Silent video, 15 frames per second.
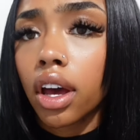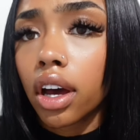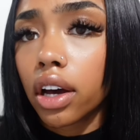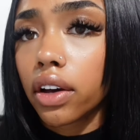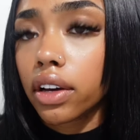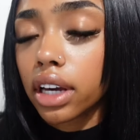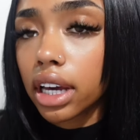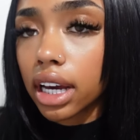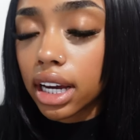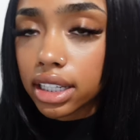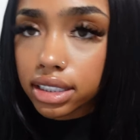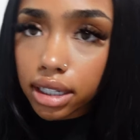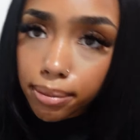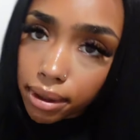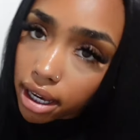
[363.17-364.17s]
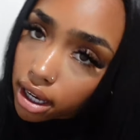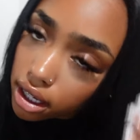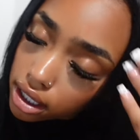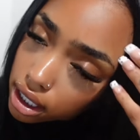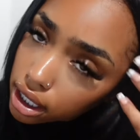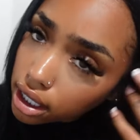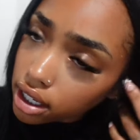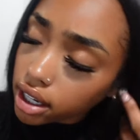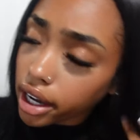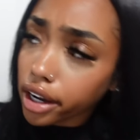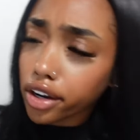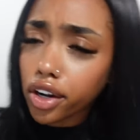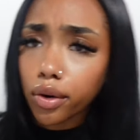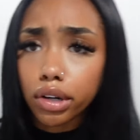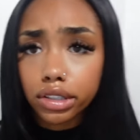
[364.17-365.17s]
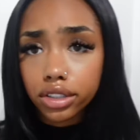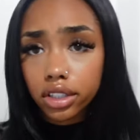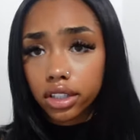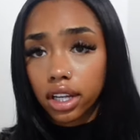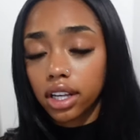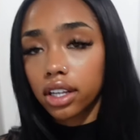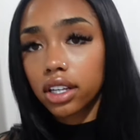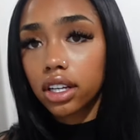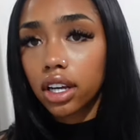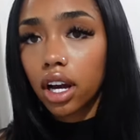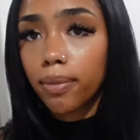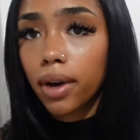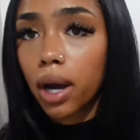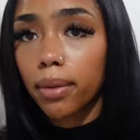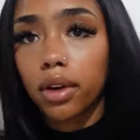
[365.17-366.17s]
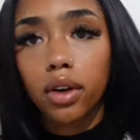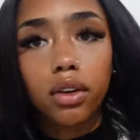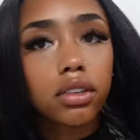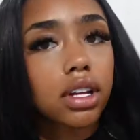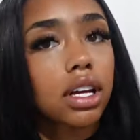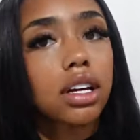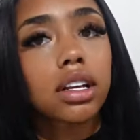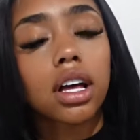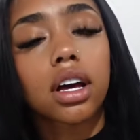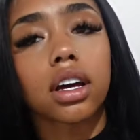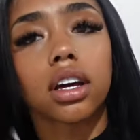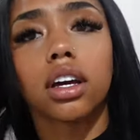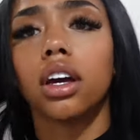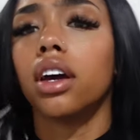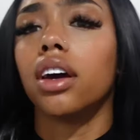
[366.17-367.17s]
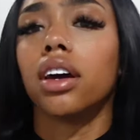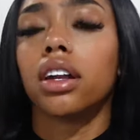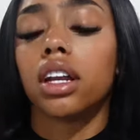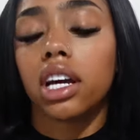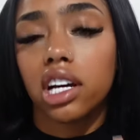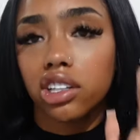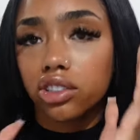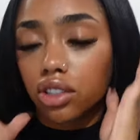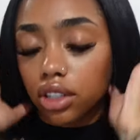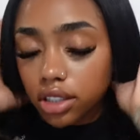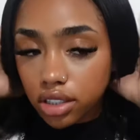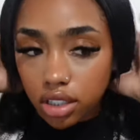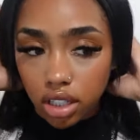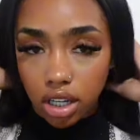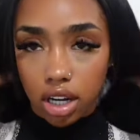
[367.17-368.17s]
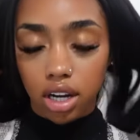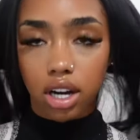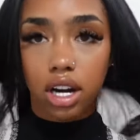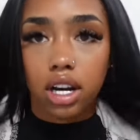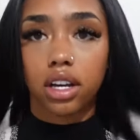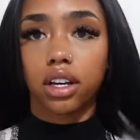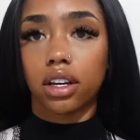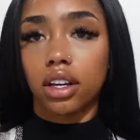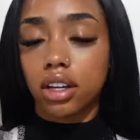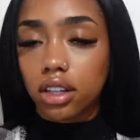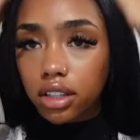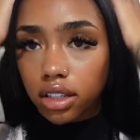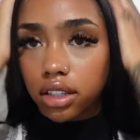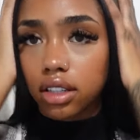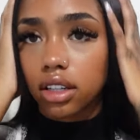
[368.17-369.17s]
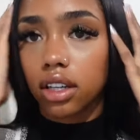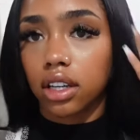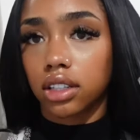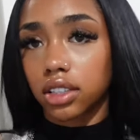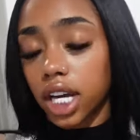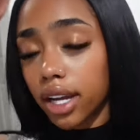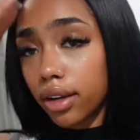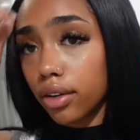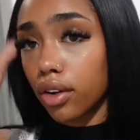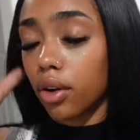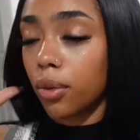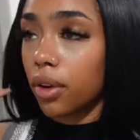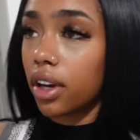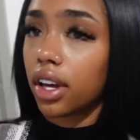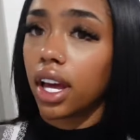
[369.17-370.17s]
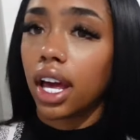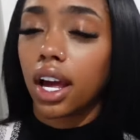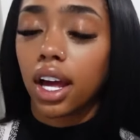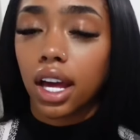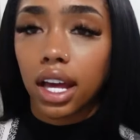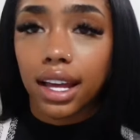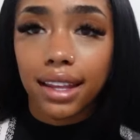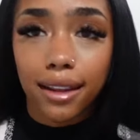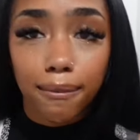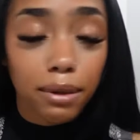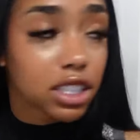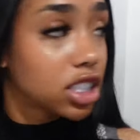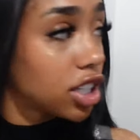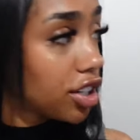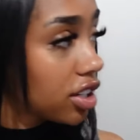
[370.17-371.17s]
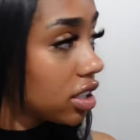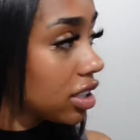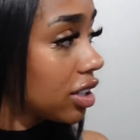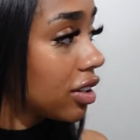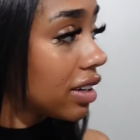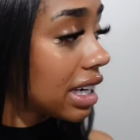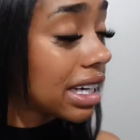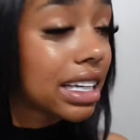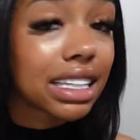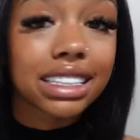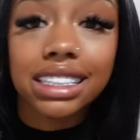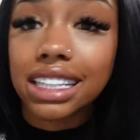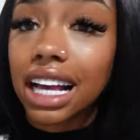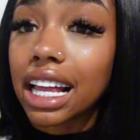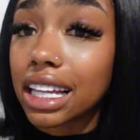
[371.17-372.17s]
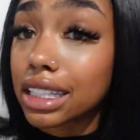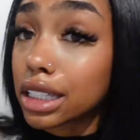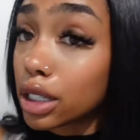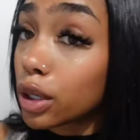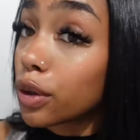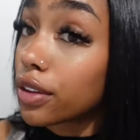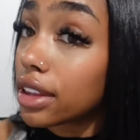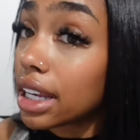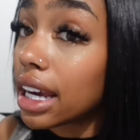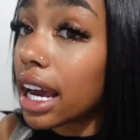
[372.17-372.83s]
Okay guys, I'm back. And I know what you're thinking. Y'all probably gonna think like, that dress look hot. Is I don't know what. The material is a little thick.